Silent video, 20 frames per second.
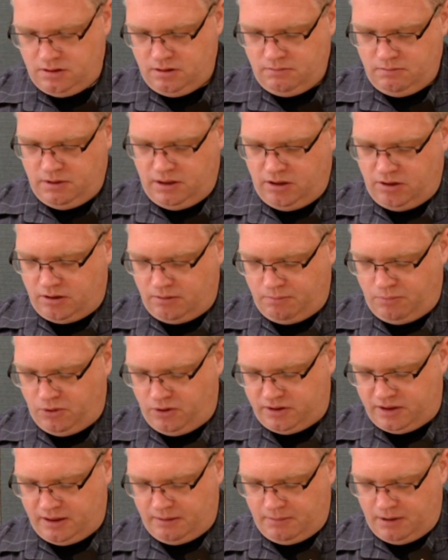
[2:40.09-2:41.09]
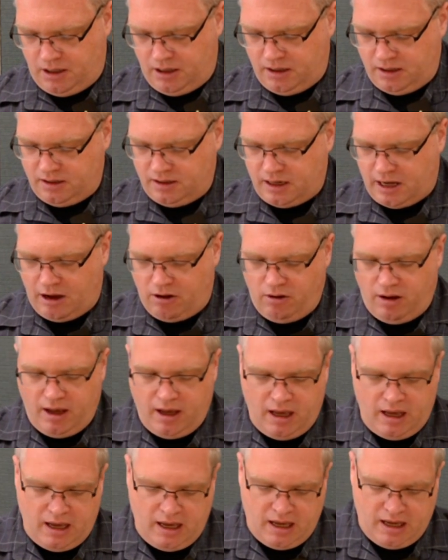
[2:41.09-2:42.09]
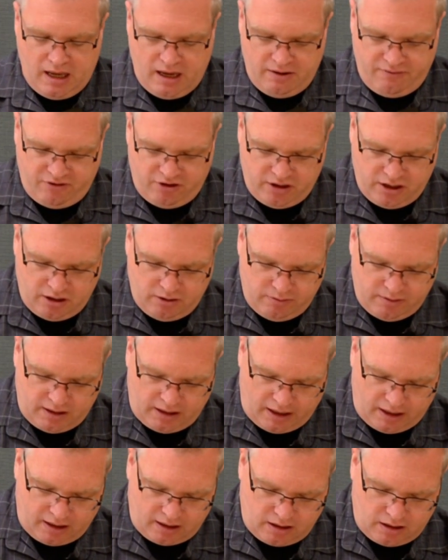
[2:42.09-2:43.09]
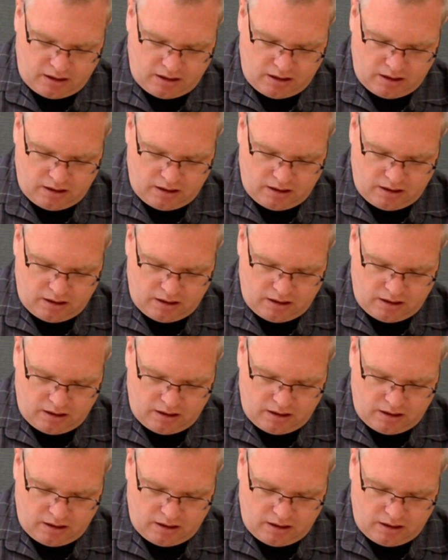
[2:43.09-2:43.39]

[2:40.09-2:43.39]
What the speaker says: But you can put them on however you would like.